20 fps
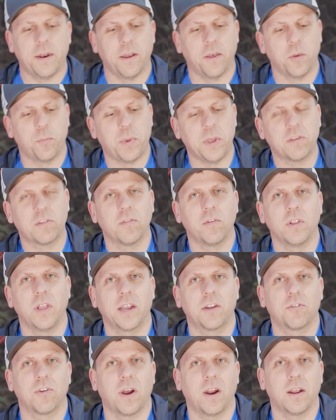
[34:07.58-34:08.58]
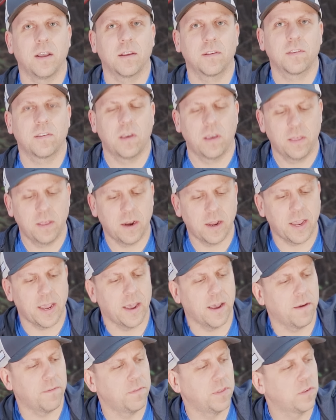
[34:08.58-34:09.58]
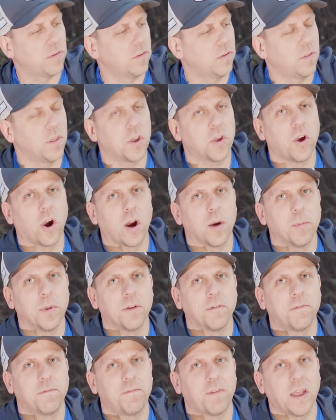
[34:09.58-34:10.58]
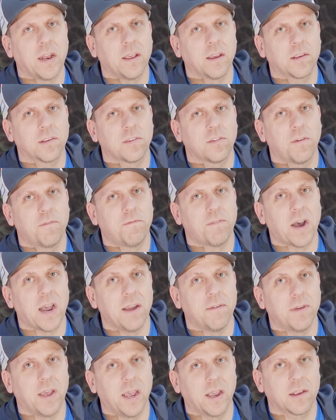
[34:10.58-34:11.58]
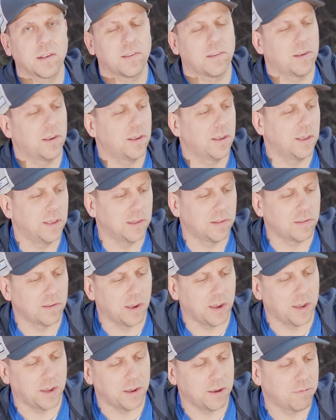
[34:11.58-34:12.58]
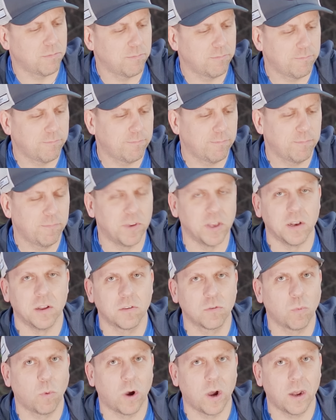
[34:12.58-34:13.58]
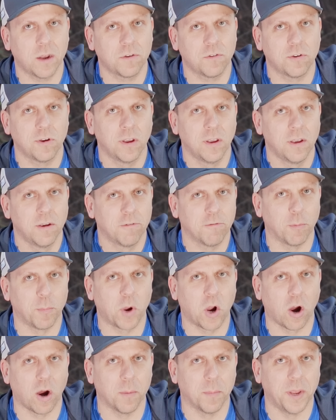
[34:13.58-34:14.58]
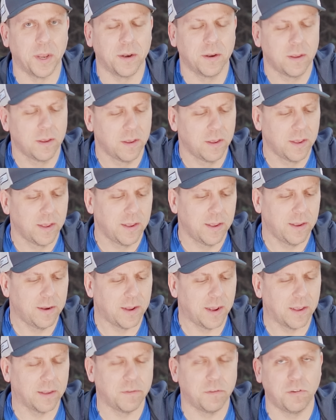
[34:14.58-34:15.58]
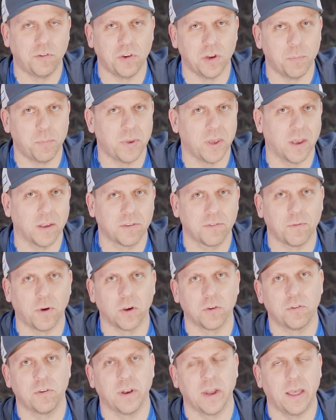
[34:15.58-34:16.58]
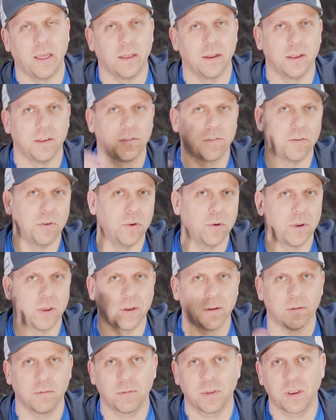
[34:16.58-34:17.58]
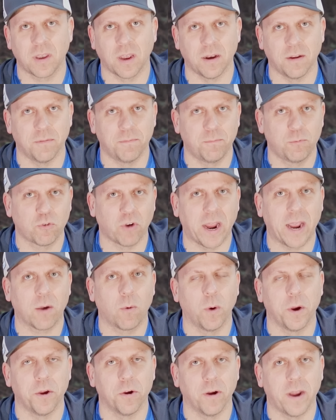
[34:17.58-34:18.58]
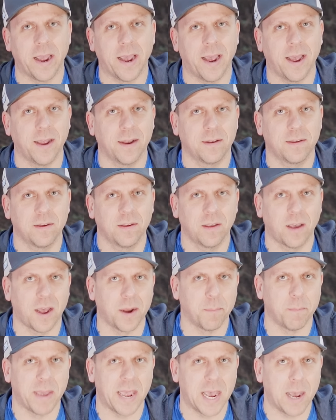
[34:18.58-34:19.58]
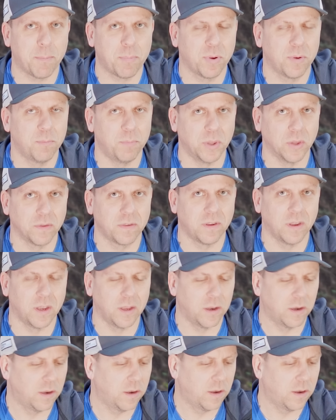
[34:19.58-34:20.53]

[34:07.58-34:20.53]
another piece of electronics that I have, this is the Garmin Fenix 5X. It's a fitness watch from Garmin. It has GPS functionality so you can kind of track where you're at on a map built in.